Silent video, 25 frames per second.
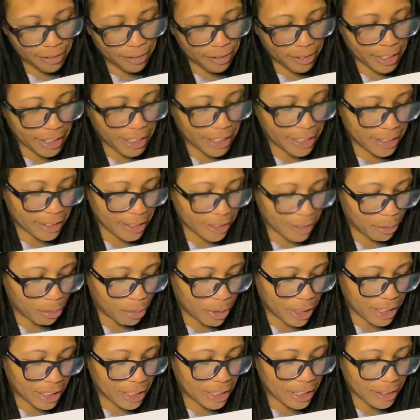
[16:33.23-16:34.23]
figures
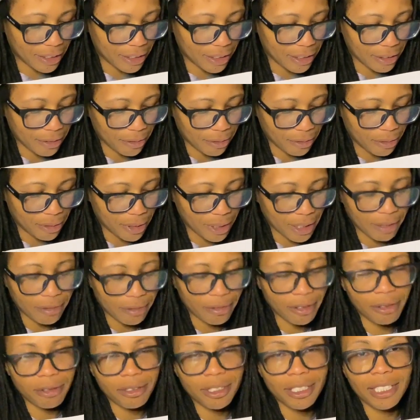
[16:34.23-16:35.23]
based on
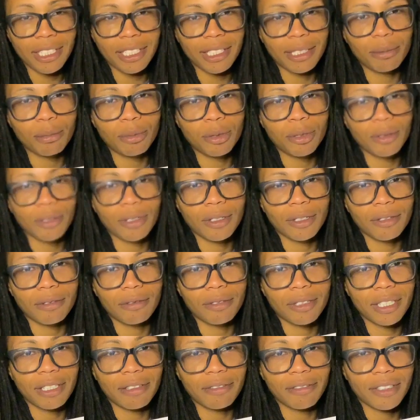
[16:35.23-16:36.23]
whatever was on the board or
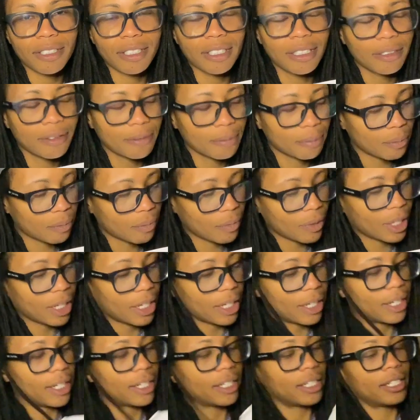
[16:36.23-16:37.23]
whatever.
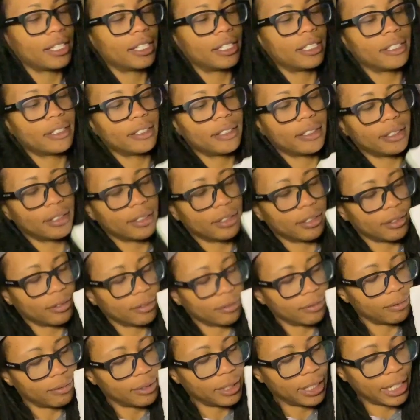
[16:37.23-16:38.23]
And then
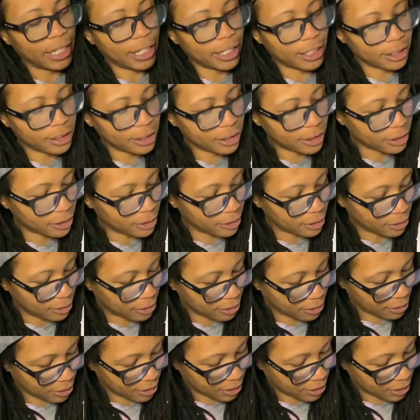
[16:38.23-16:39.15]
we had to